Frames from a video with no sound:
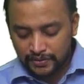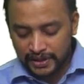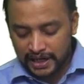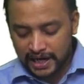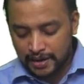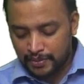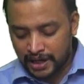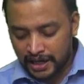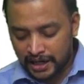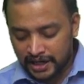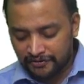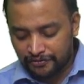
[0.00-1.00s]
will come
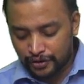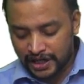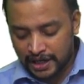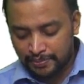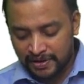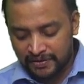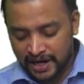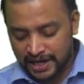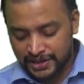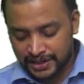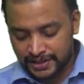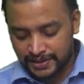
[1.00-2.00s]
under food and
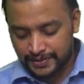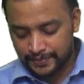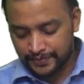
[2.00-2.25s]
beverages